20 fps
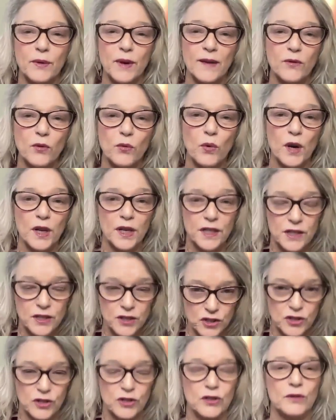We have a one and a
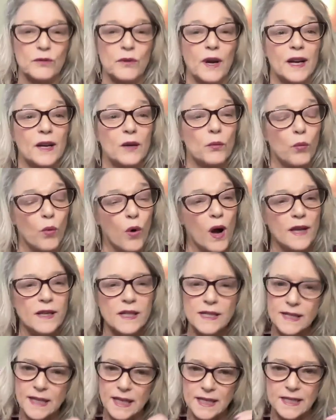two, right? One
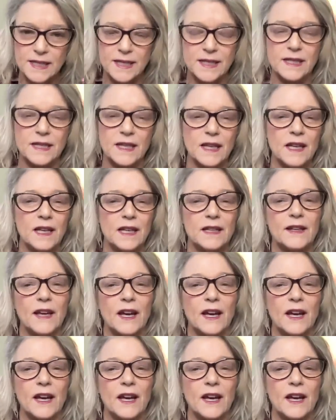is that seed,